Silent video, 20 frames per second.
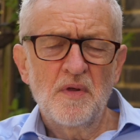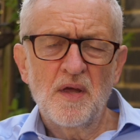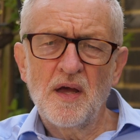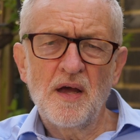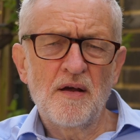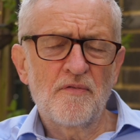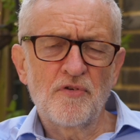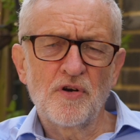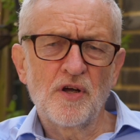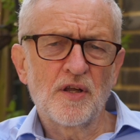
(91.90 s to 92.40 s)

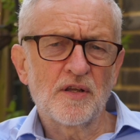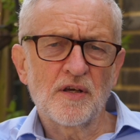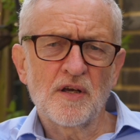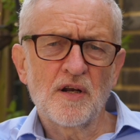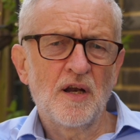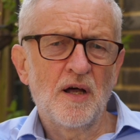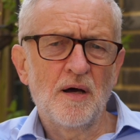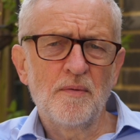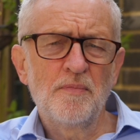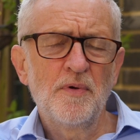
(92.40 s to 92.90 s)
Every other
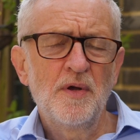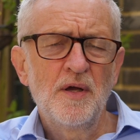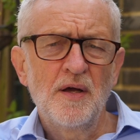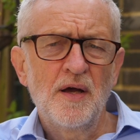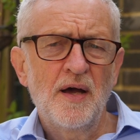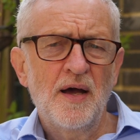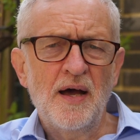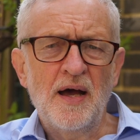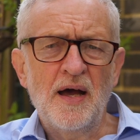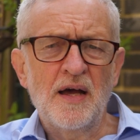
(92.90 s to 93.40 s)
club
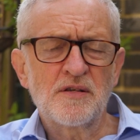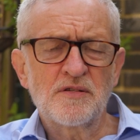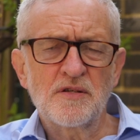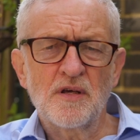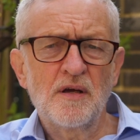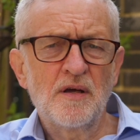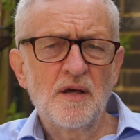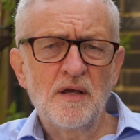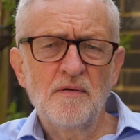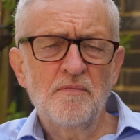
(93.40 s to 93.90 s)
has
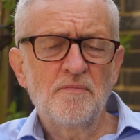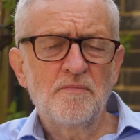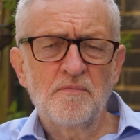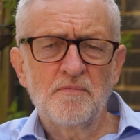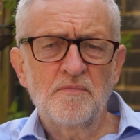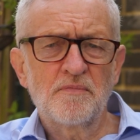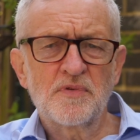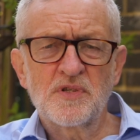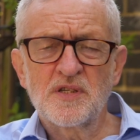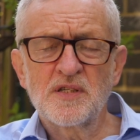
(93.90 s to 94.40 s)
a
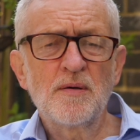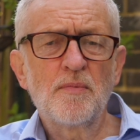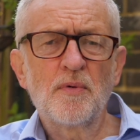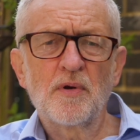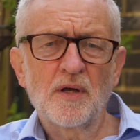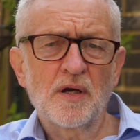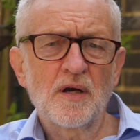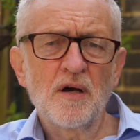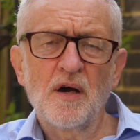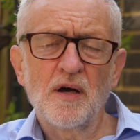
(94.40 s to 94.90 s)

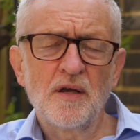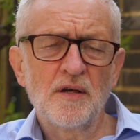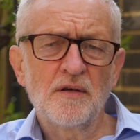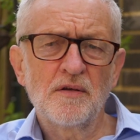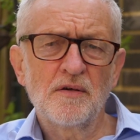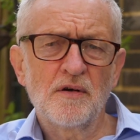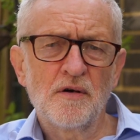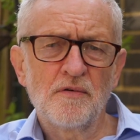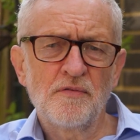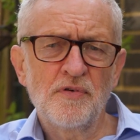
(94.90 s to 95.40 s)
similar
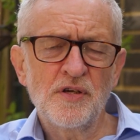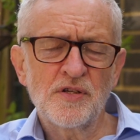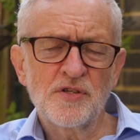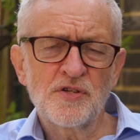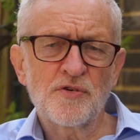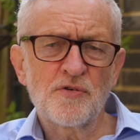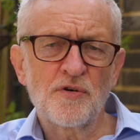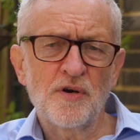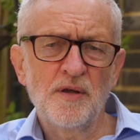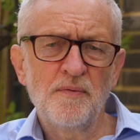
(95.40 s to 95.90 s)
kind of
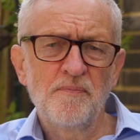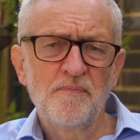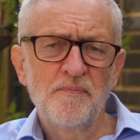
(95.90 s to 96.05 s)
history.